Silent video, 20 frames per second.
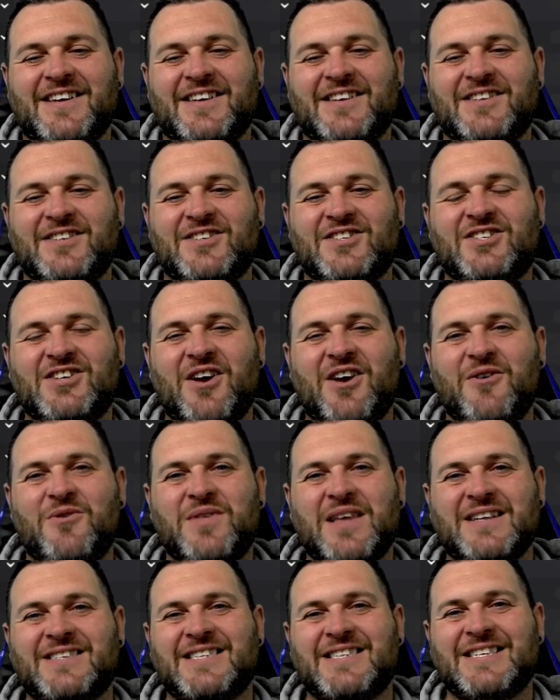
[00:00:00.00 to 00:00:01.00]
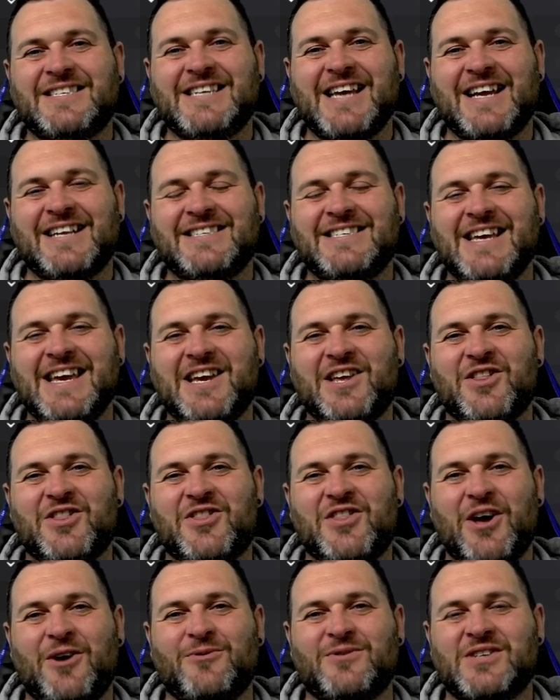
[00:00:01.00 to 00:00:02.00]
So that's the tactic.
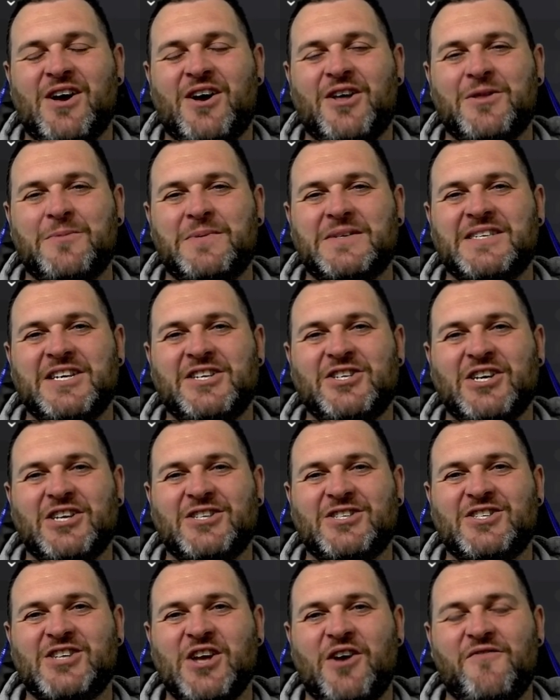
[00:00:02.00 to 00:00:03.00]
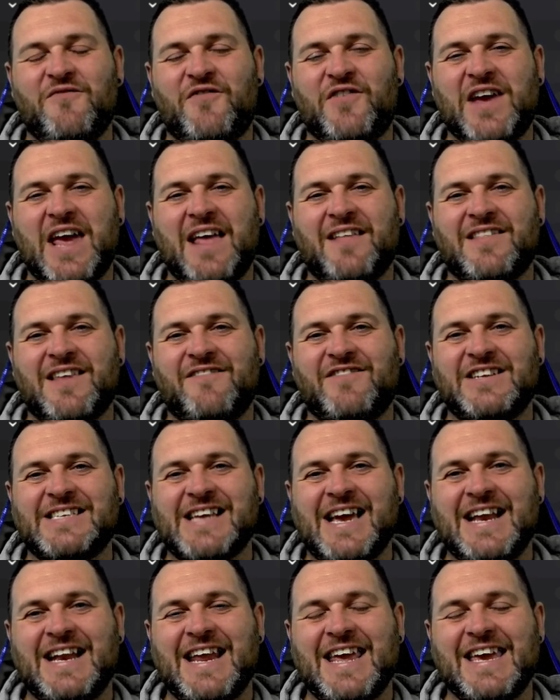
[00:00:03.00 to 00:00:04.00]
Those are the positions. Don't forget there is
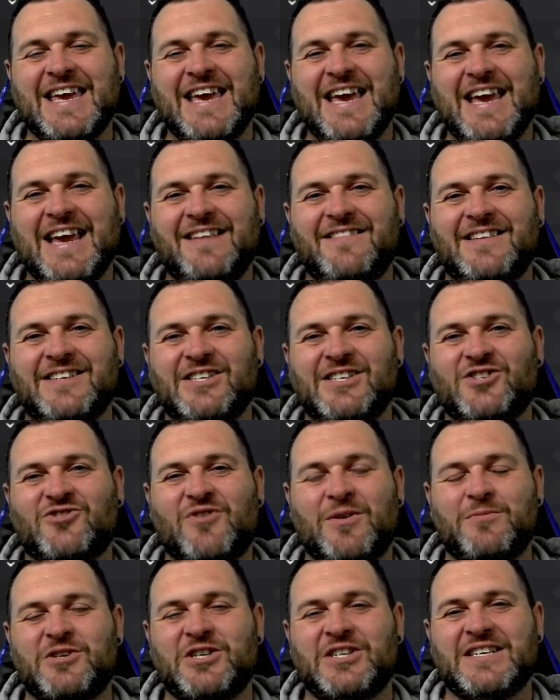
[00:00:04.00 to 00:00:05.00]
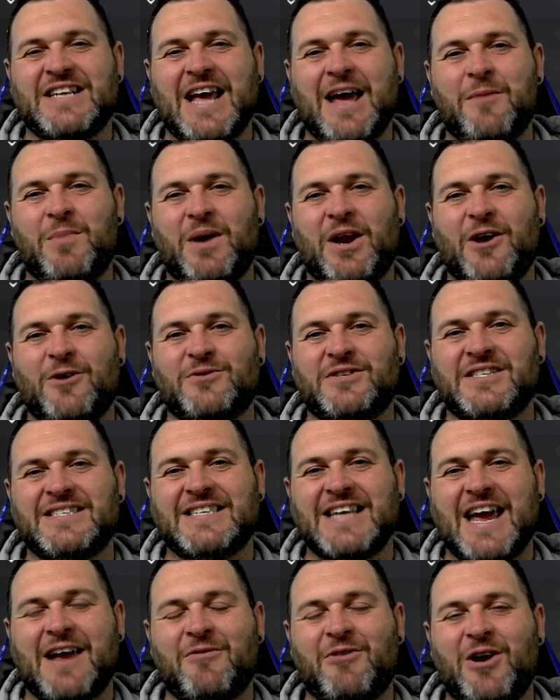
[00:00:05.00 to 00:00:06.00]
a link in the description down below to
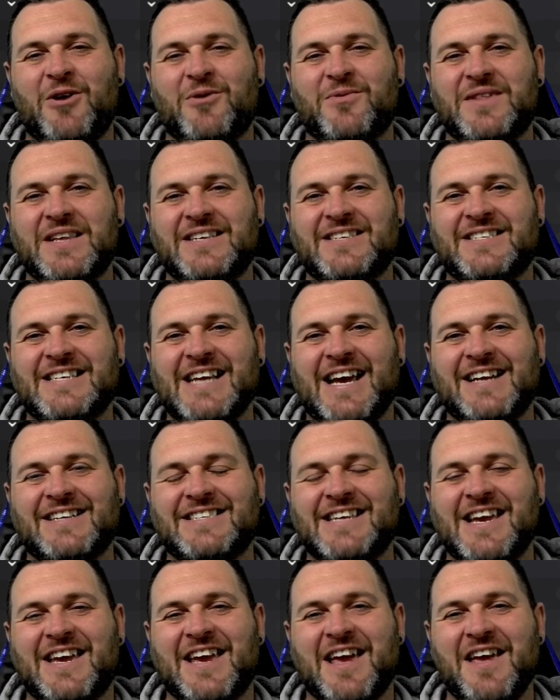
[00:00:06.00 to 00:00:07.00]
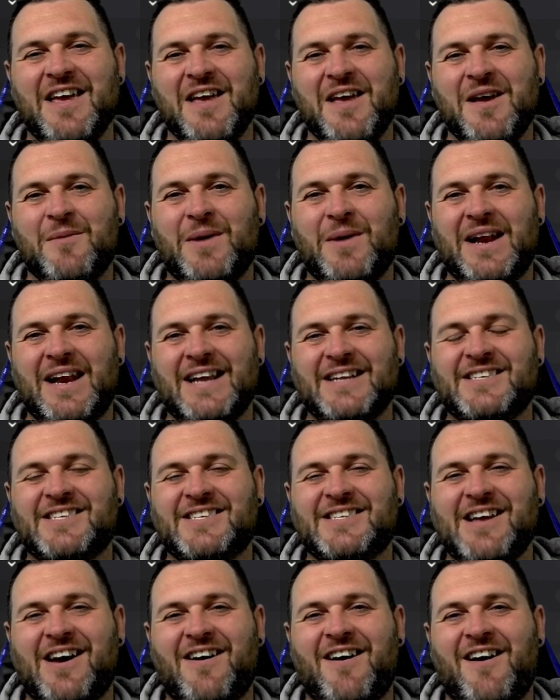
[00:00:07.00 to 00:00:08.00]
download this tactic. But let's
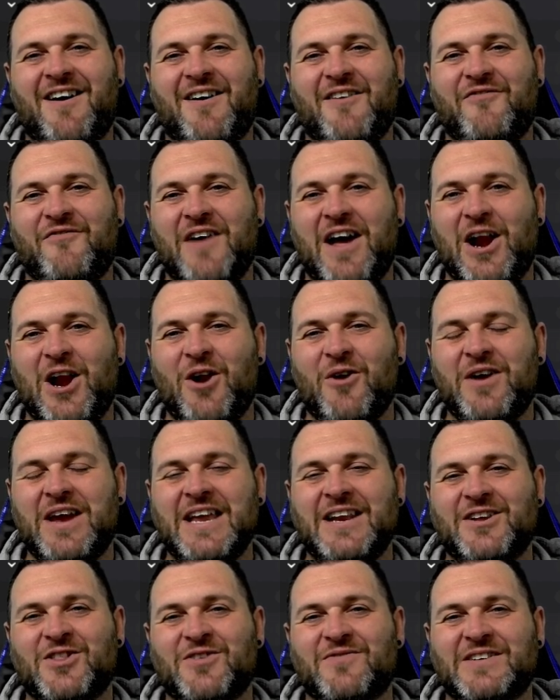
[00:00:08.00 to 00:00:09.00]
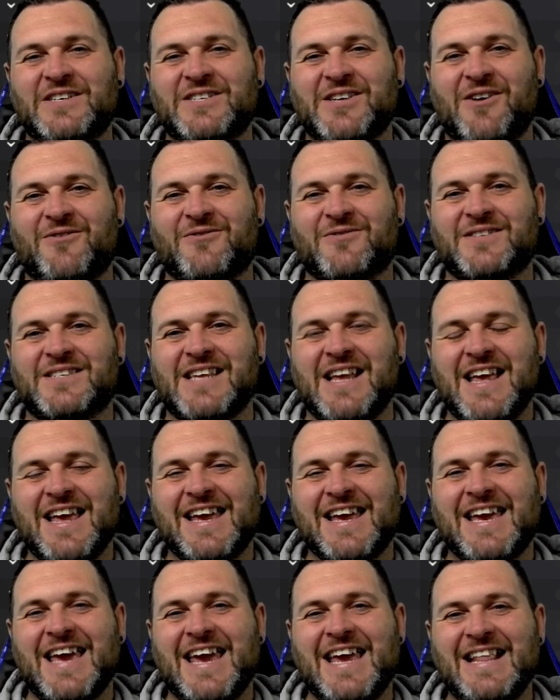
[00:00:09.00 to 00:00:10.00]
start off looking at the results,
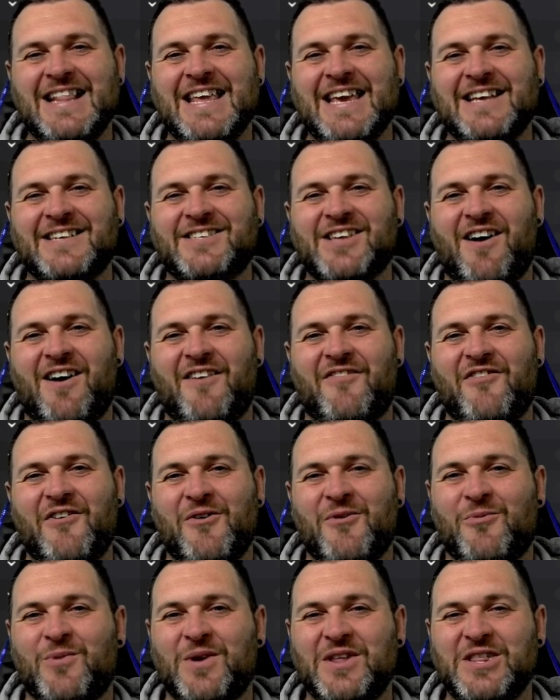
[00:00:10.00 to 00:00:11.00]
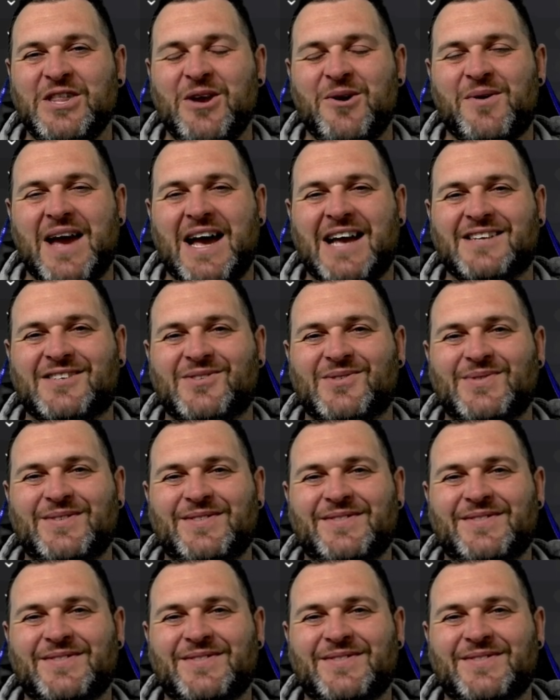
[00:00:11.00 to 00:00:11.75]
kicking things off with Newcastle.